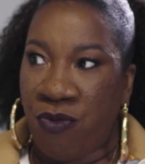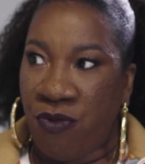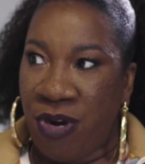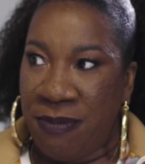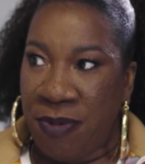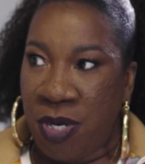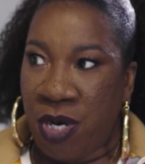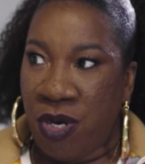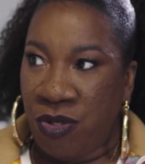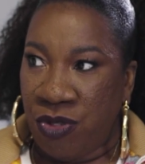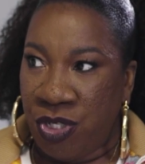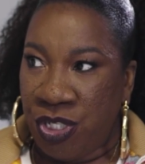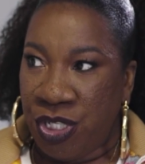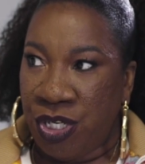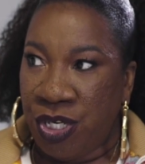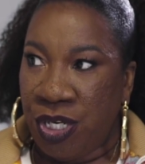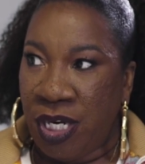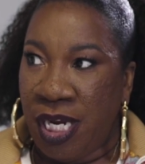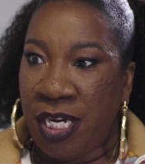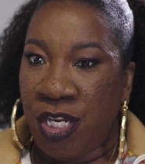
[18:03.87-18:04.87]
rape
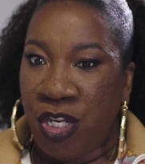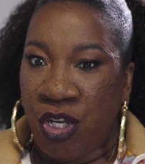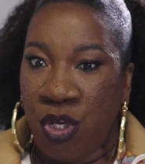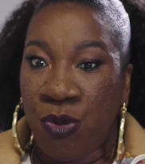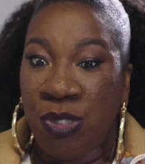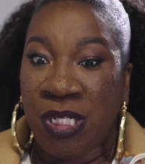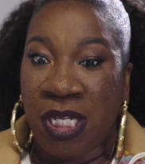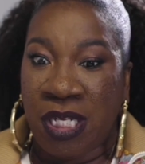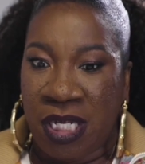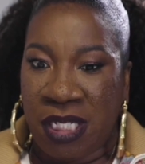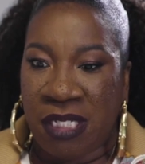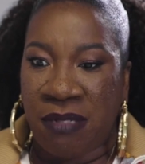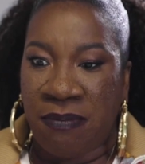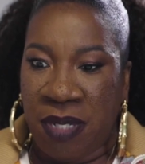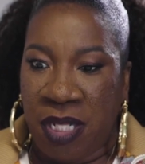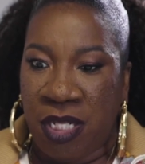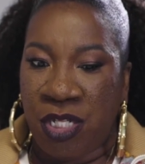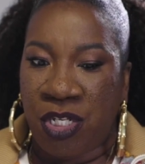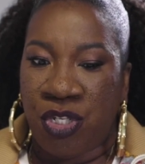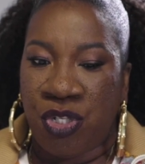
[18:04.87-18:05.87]
culture and using this
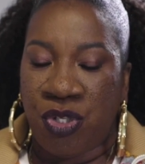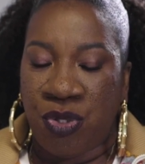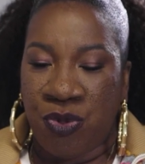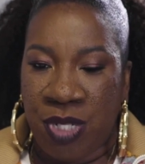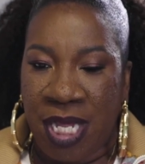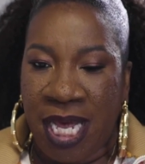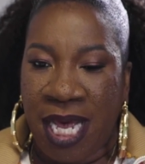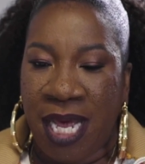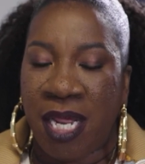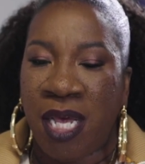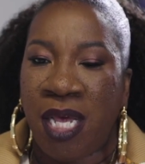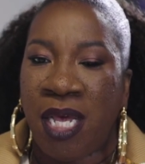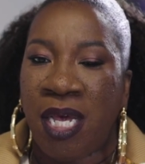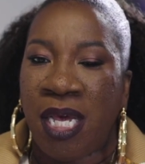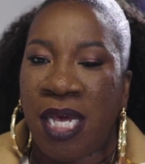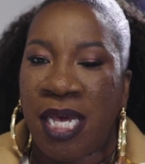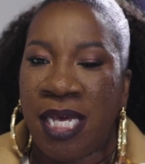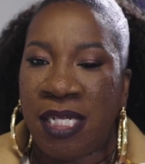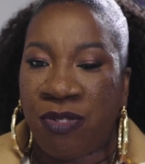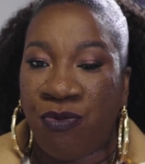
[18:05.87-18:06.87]
month to do that
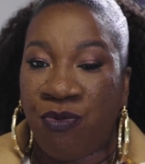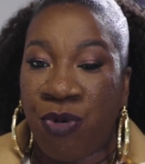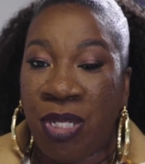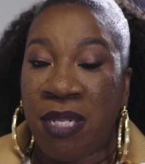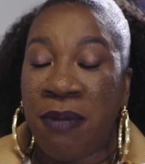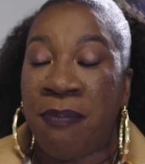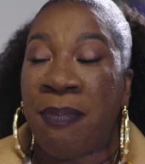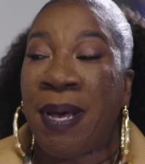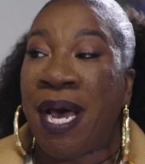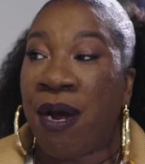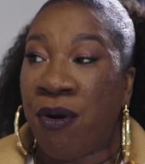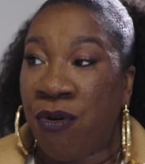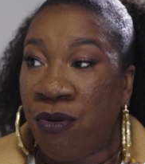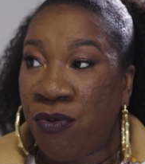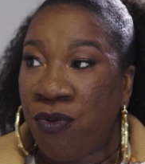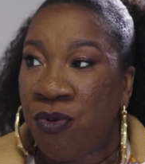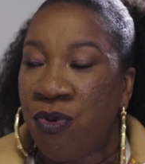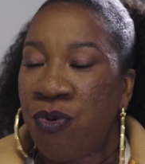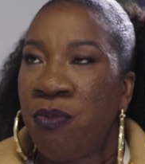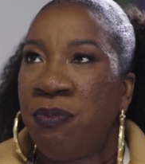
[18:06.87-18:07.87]
is really
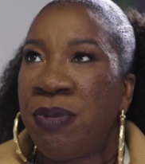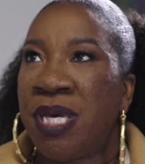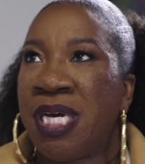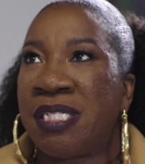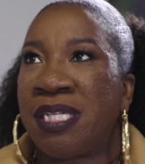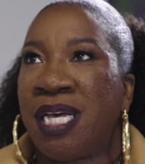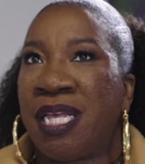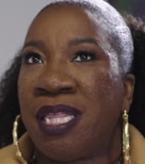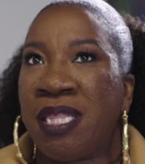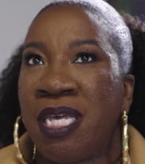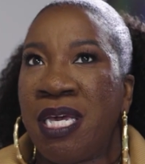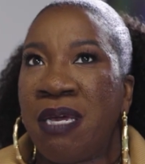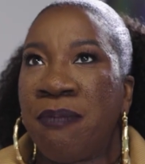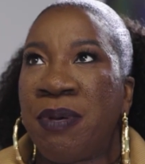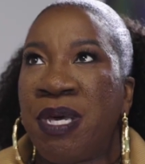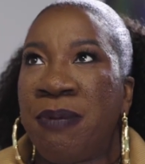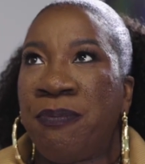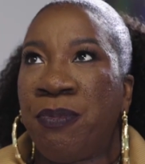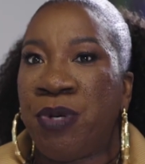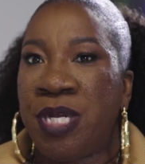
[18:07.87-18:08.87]
powerful, because I think
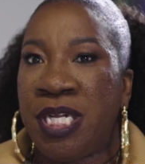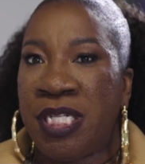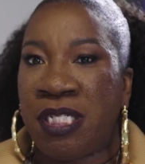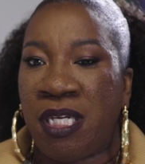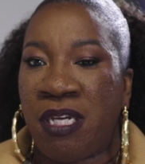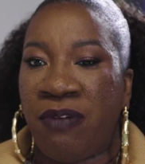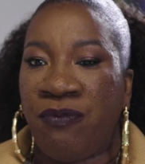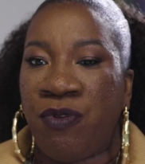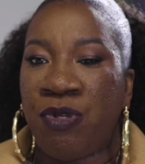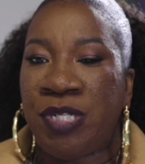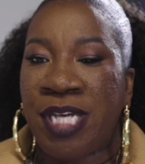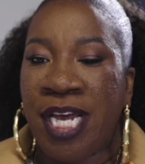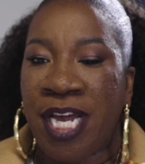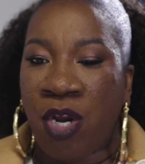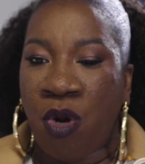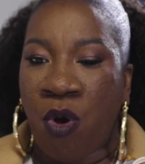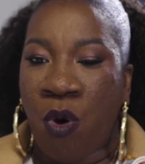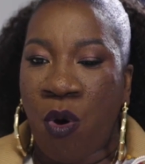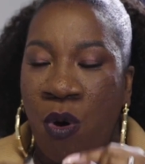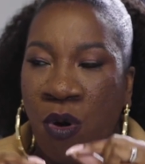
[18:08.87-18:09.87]
people need to, if you take
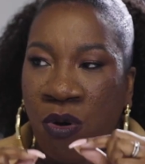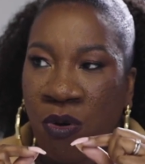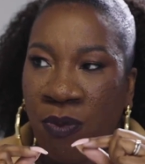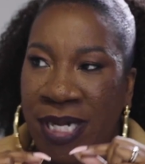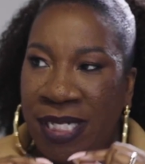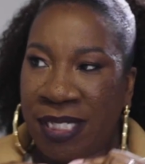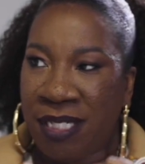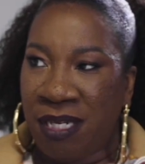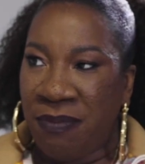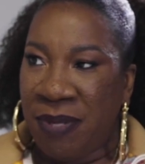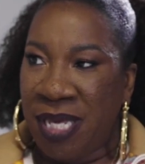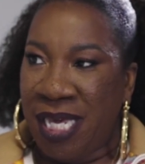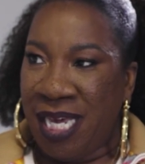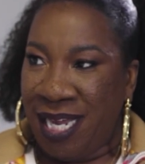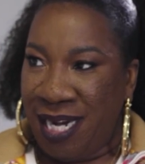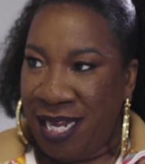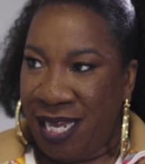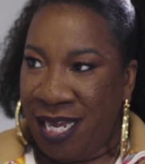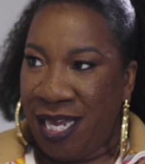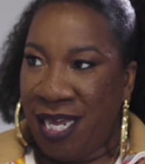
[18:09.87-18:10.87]
it all the way to the
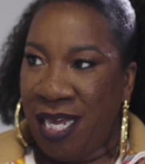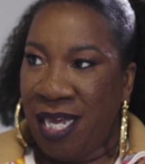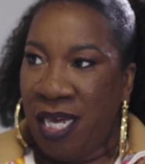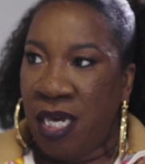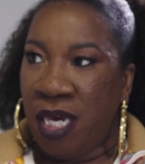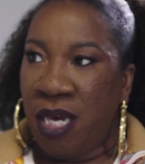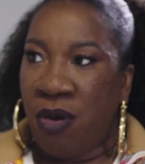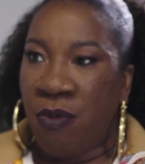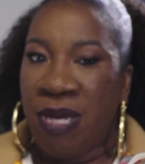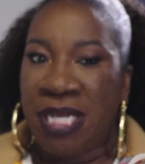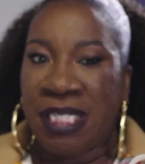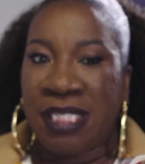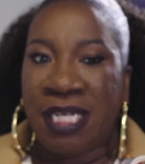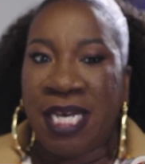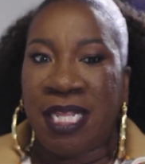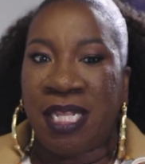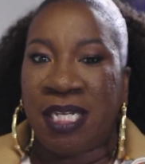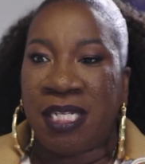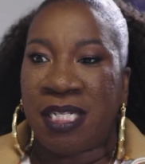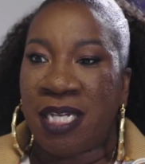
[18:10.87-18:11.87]
beginning and we
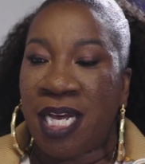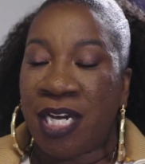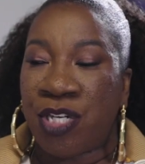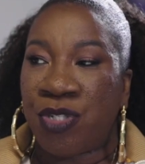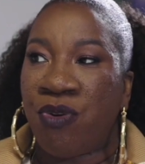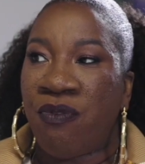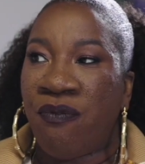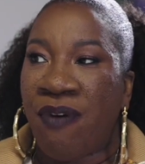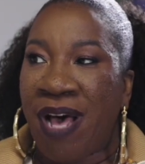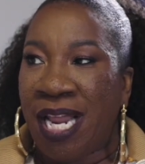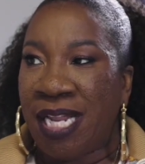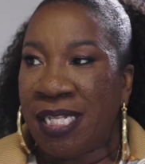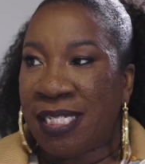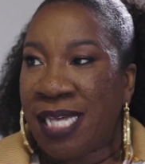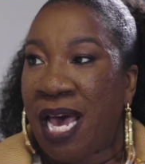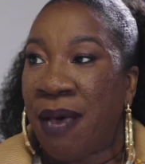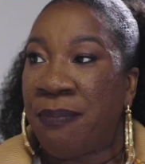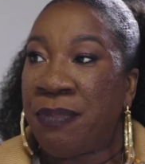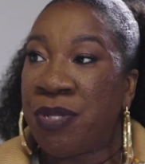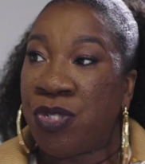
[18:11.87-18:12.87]
say that sexual violence
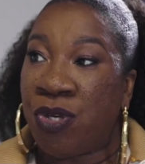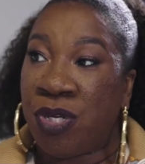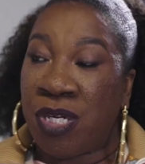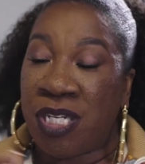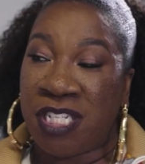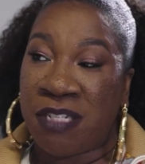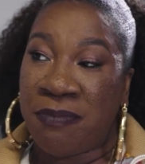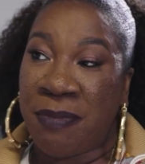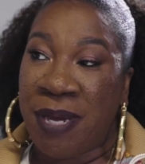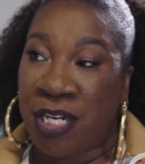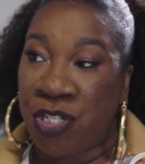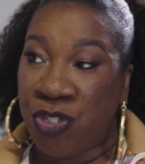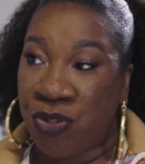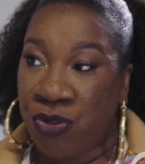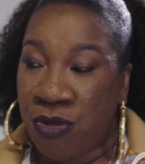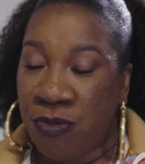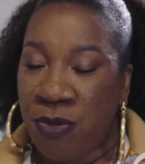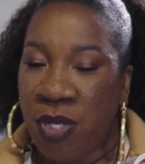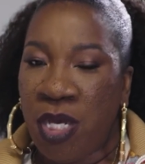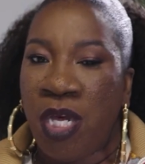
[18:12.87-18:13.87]
happens on a
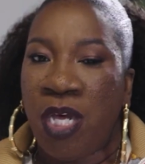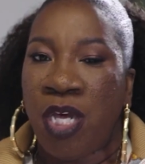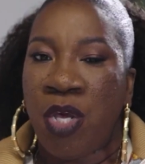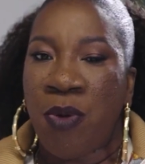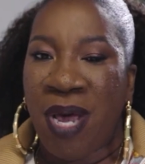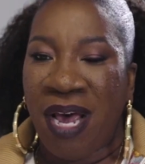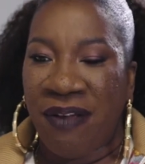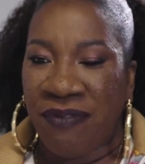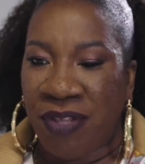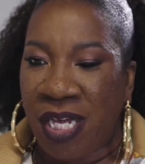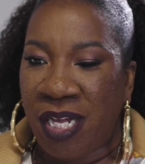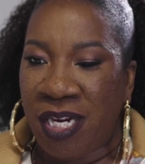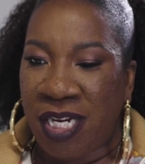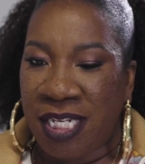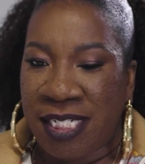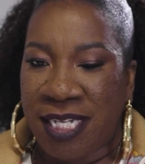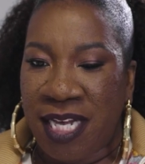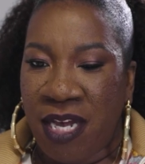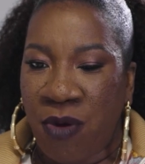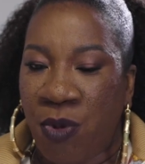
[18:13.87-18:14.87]
spectrum, you have to
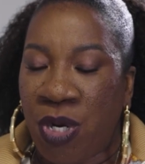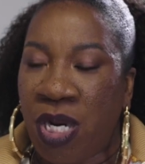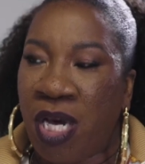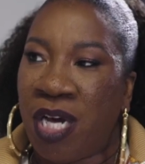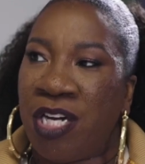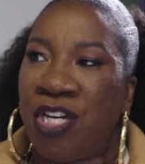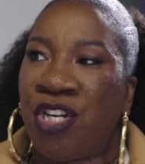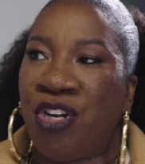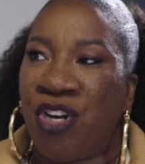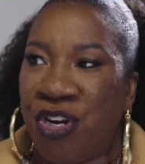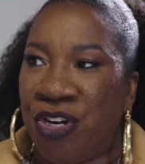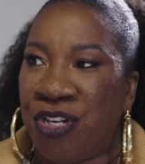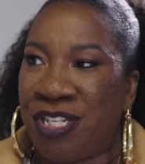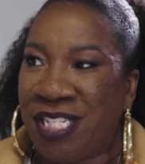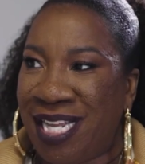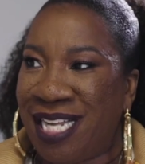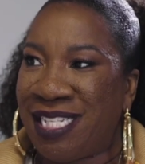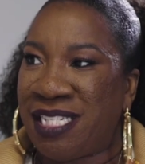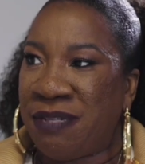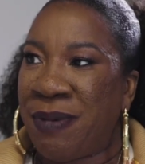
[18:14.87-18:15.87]
understand what
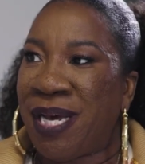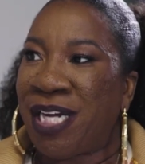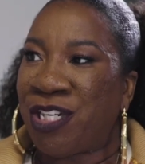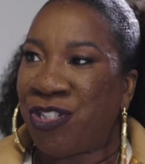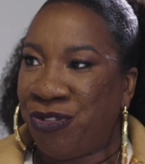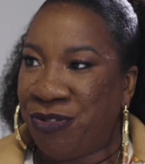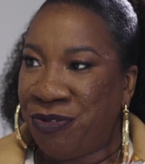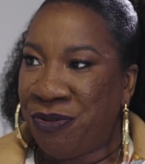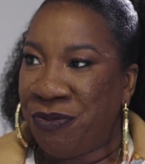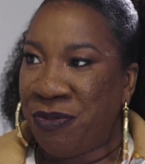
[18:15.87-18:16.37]
undergirds that spectrum.